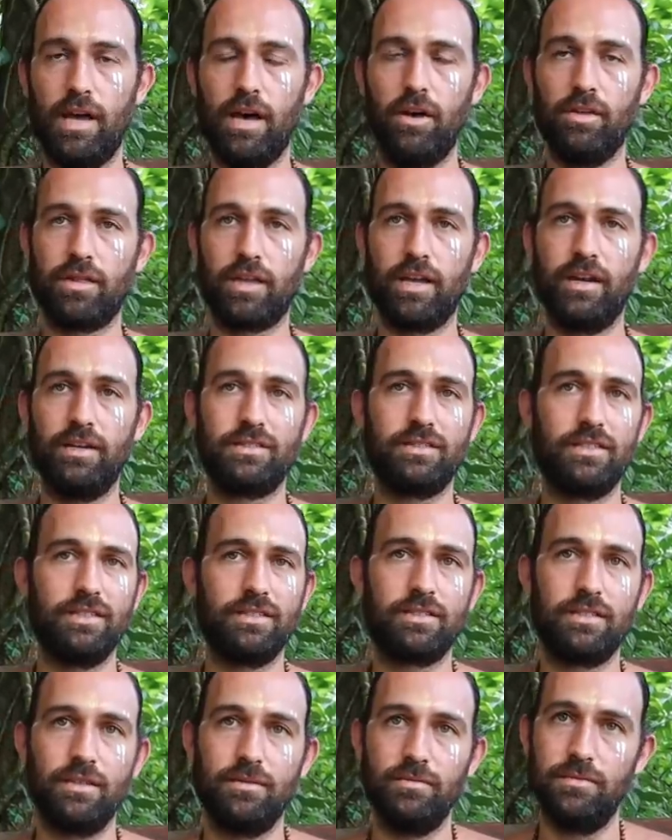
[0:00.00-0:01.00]
healthcare
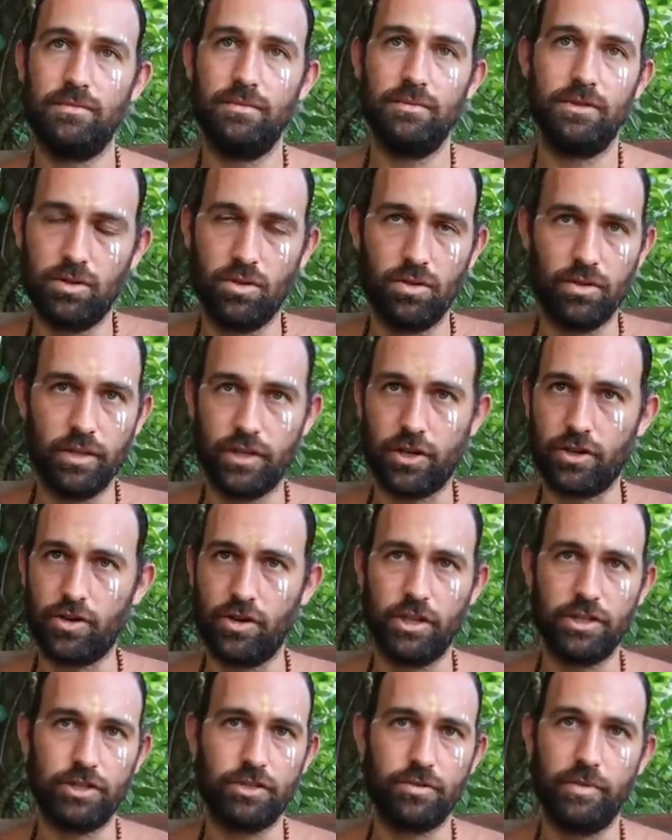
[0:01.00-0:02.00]
system totally
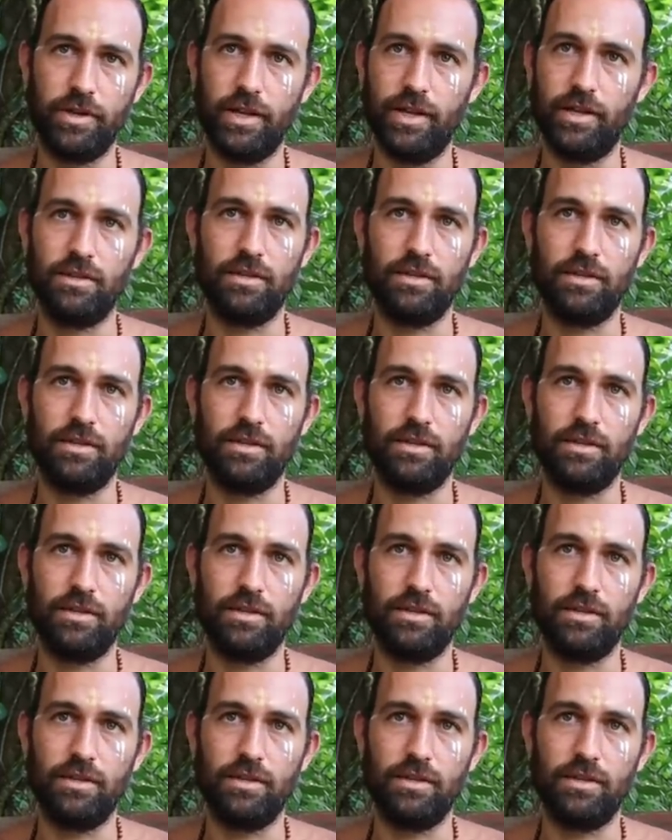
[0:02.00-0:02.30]
crushed me.